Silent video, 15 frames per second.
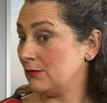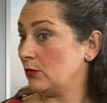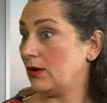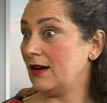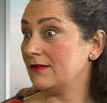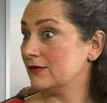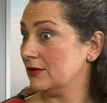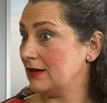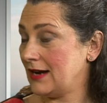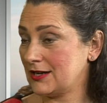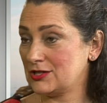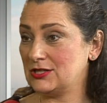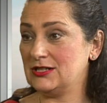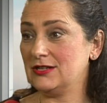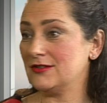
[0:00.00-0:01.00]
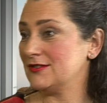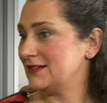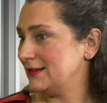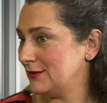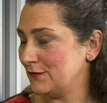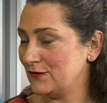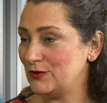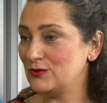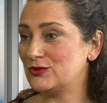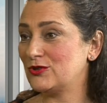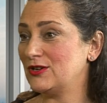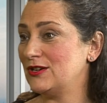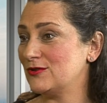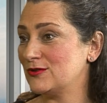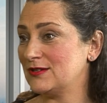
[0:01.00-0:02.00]
whatever next year's and the future
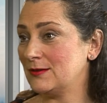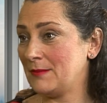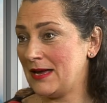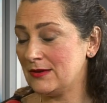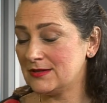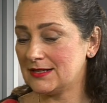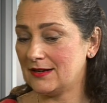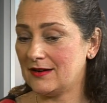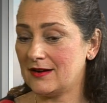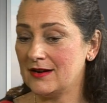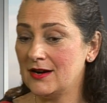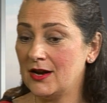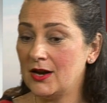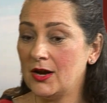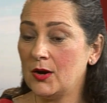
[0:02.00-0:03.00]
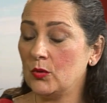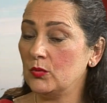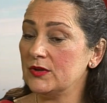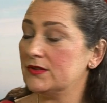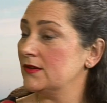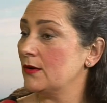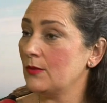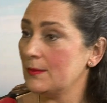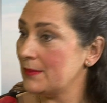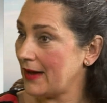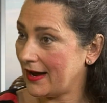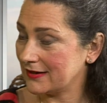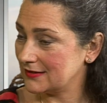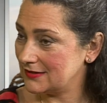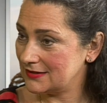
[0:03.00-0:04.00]
year's amounts are, with no
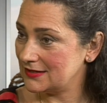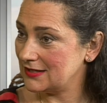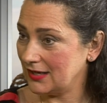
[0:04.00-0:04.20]
impact to